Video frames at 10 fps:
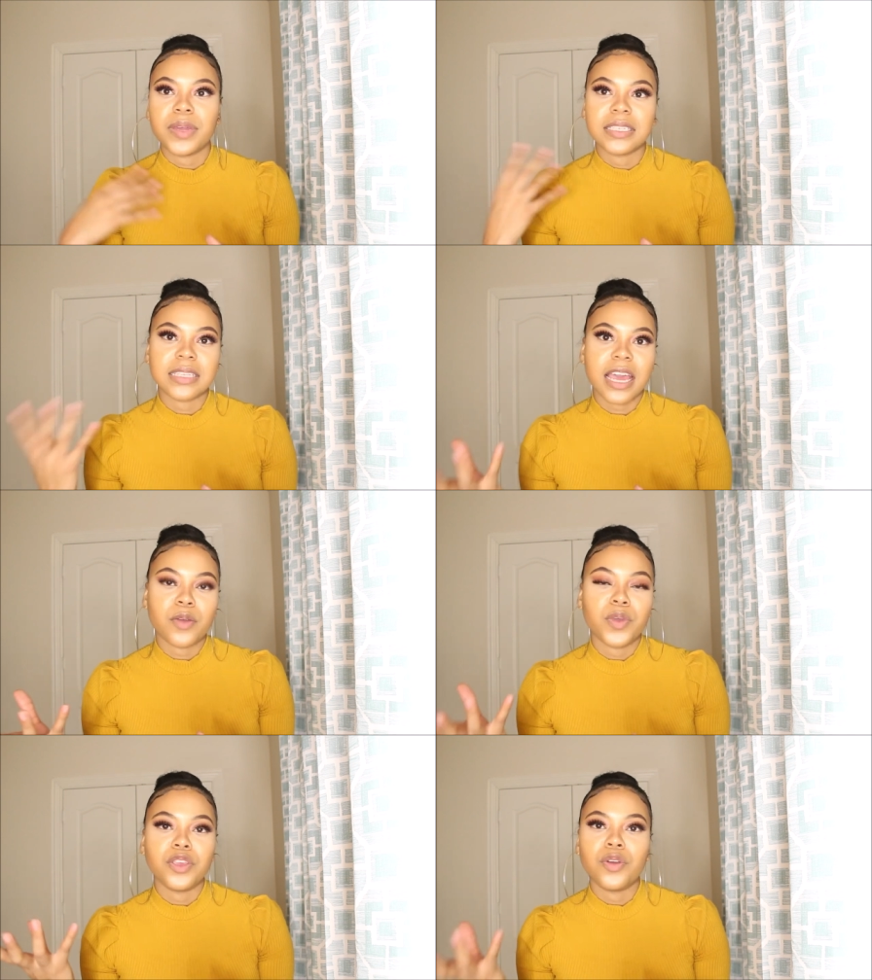but it's
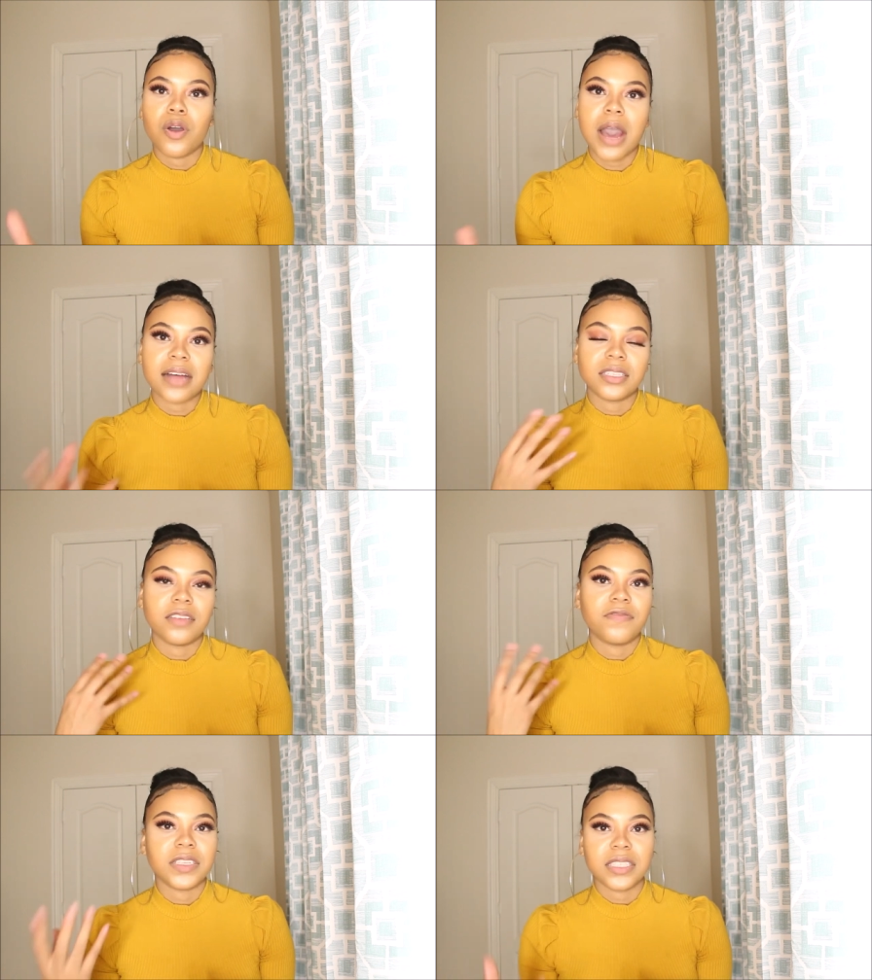like when you go out
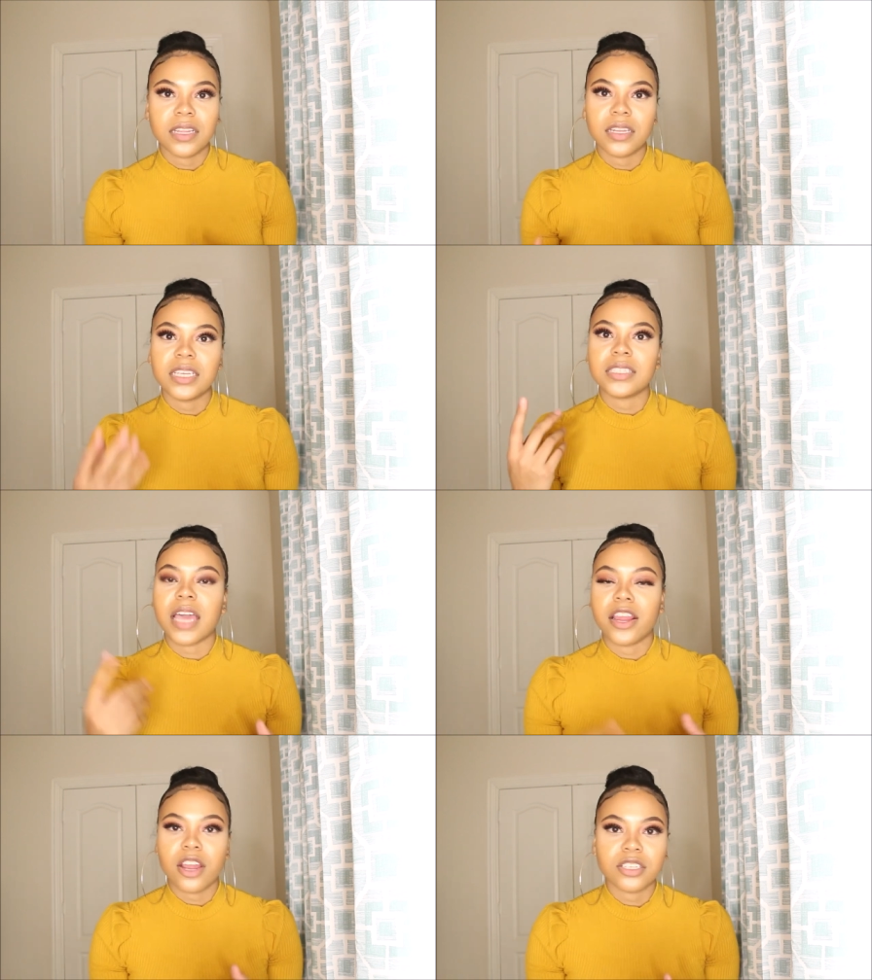to facilities
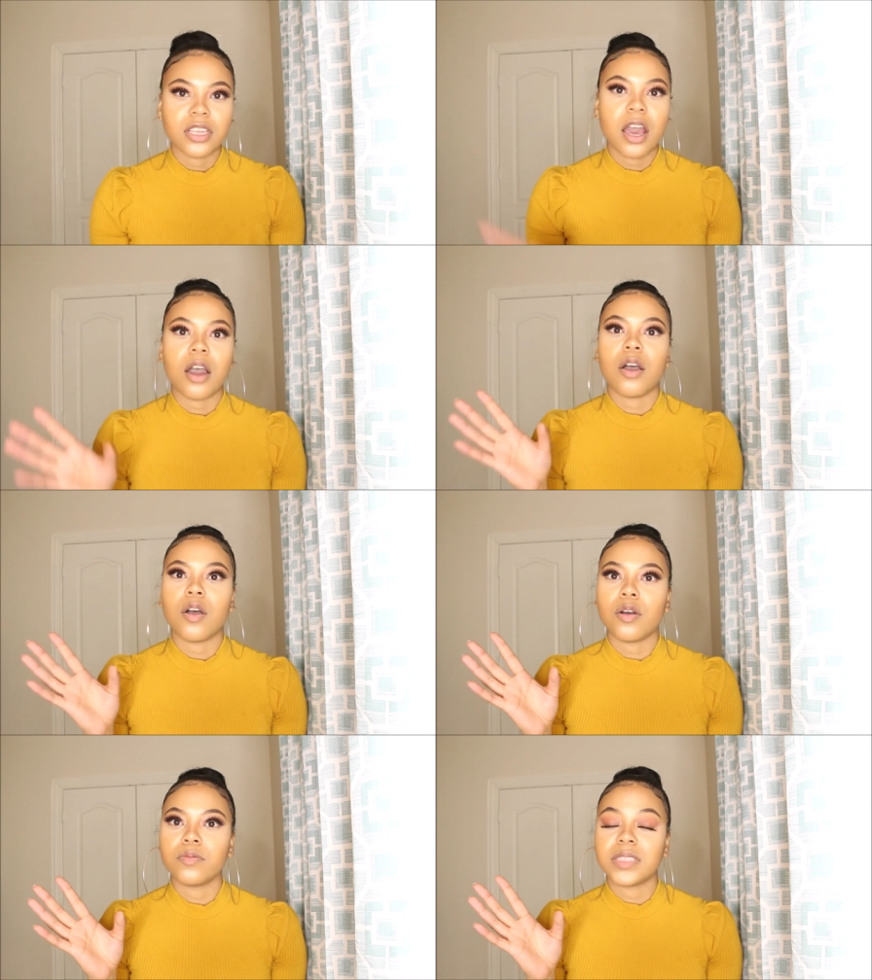like nursing
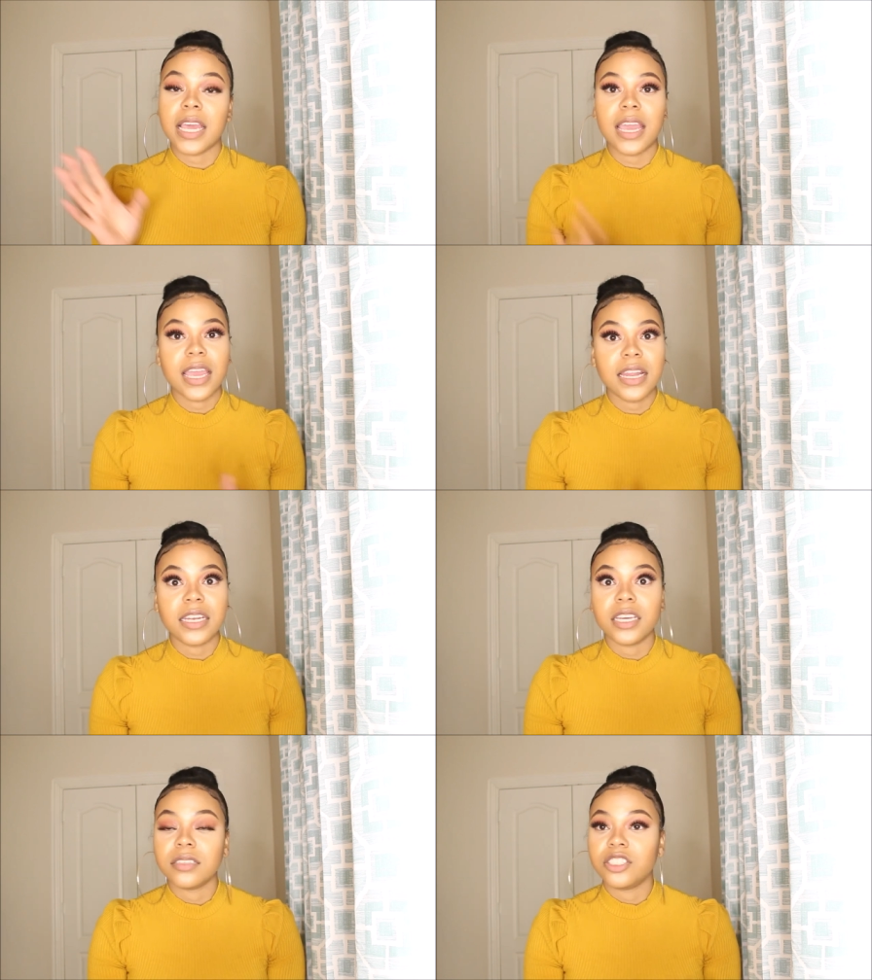homes and
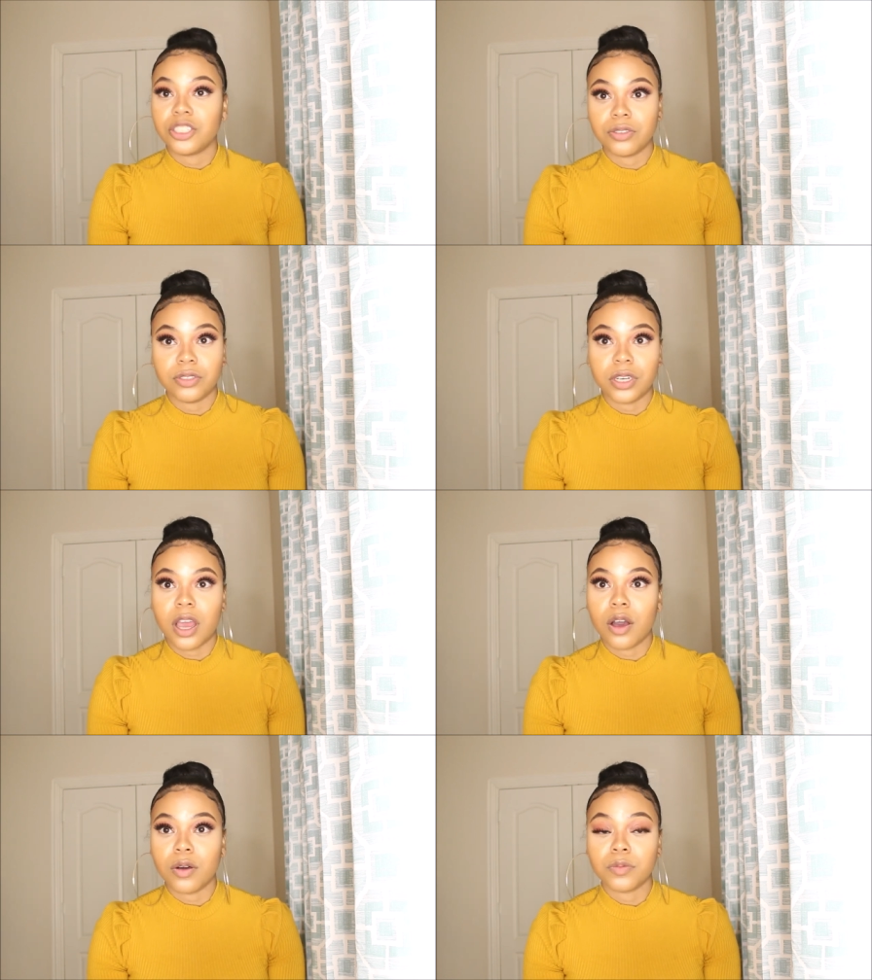children
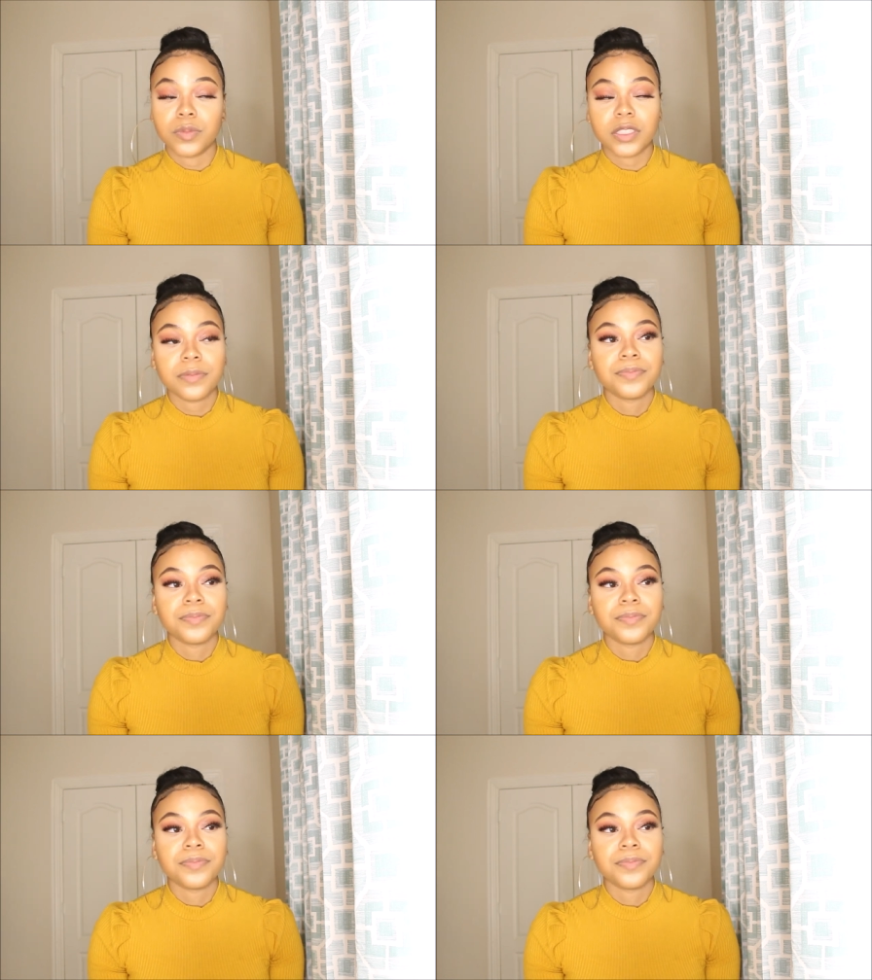homes.